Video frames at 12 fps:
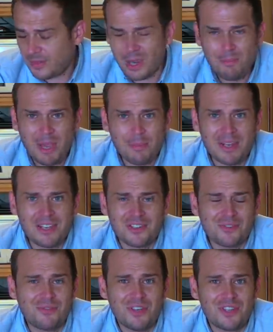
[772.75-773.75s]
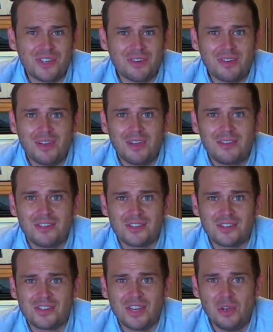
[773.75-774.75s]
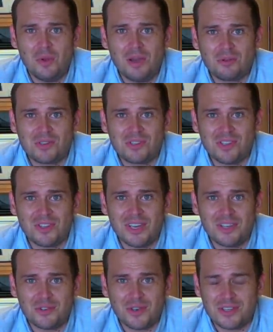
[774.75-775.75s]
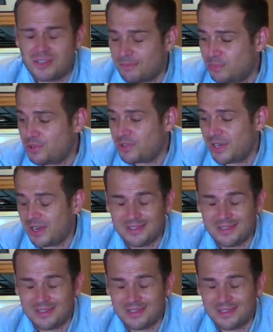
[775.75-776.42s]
Maybe they're just fishing just to see who else is at that address and pushing.